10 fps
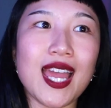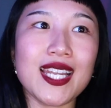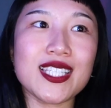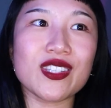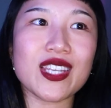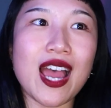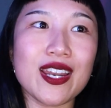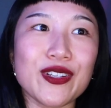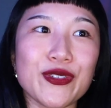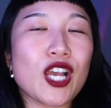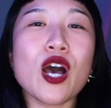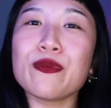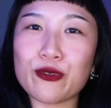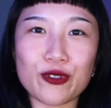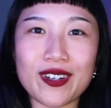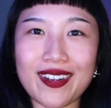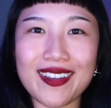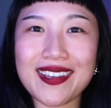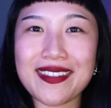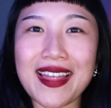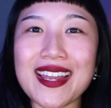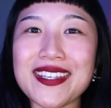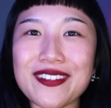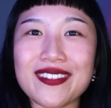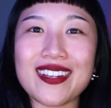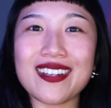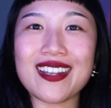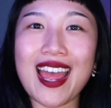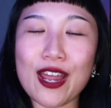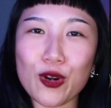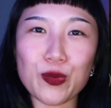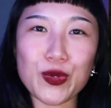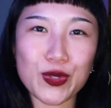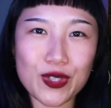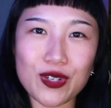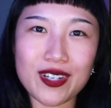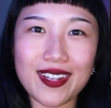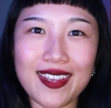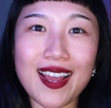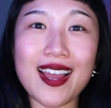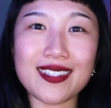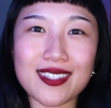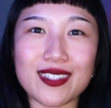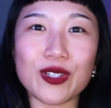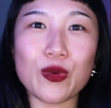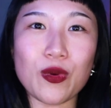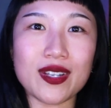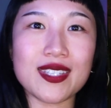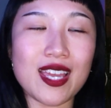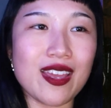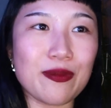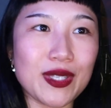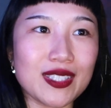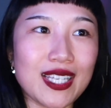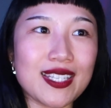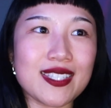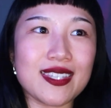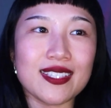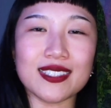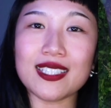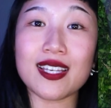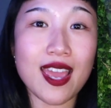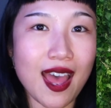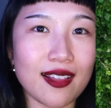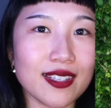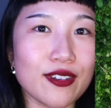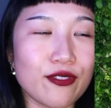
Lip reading: And it's just kind of comforting that even at almost 30, I still want to emulate the Lily Allen